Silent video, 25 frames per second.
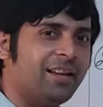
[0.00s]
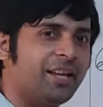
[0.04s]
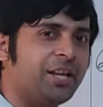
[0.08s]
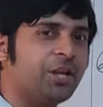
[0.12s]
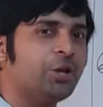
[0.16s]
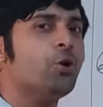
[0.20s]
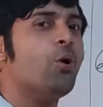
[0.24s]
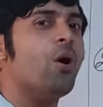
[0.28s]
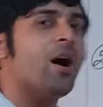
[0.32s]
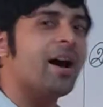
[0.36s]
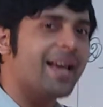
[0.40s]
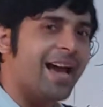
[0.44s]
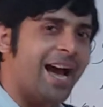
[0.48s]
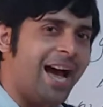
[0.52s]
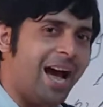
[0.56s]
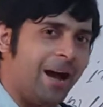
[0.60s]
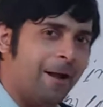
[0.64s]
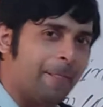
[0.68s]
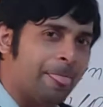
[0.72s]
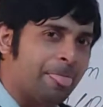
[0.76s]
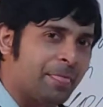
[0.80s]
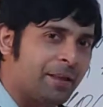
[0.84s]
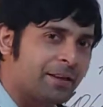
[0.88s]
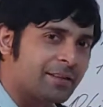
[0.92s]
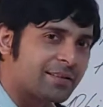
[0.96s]
You
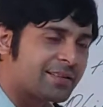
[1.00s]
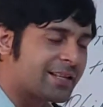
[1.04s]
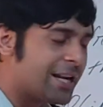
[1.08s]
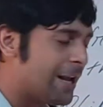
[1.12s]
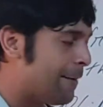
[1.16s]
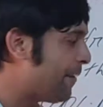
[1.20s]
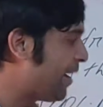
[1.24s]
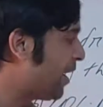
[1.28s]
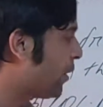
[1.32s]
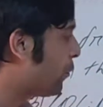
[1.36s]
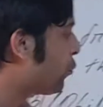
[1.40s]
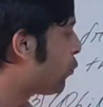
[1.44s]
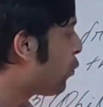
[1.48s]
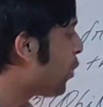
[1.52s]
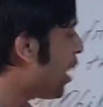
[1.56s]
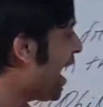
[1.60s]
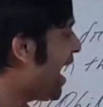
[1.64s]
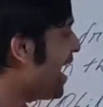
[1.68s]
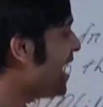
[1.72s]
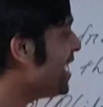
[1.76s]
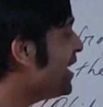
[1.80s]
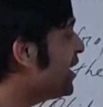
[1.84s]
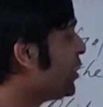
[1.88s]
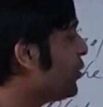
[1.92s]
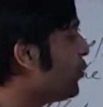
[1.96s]
are sleeping.
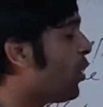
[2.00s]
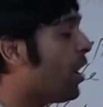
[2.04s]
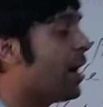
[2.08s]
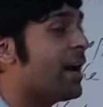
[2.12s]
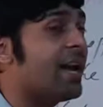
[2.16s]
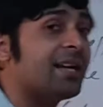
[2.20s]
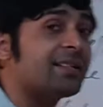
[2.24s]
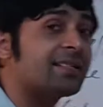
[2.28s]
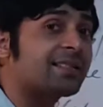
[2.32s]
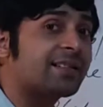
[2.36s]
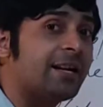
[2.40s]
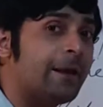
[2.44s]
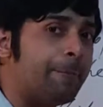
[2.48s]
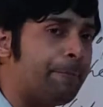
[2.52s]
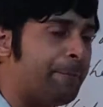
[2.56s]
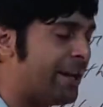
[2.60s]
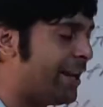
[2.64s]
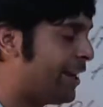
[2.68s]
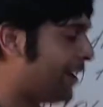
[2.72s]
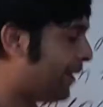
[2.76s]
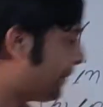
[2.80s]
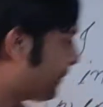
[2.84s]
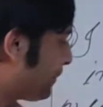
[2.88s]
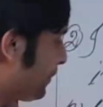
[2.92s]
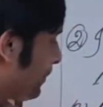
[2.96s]
While you are
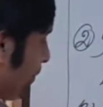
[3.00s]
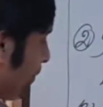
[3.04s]
sleeping,